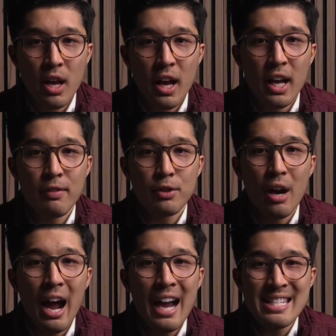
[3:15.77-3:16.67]
and if
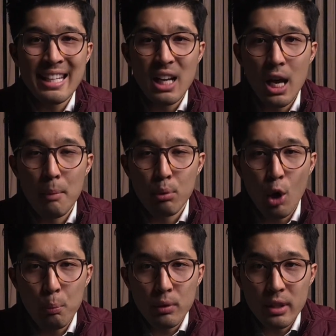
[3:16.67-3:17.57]
your eyes cannot
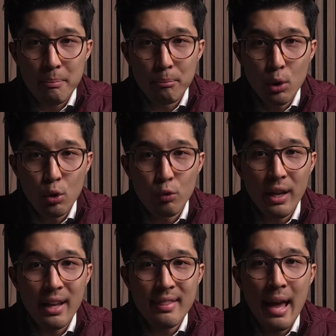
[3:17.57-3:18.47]
appropriately move
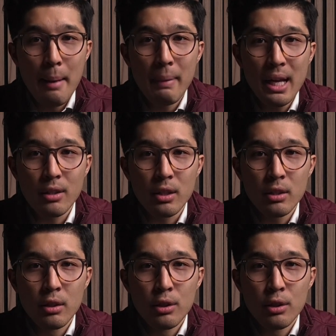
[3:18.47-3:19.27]
in that manner,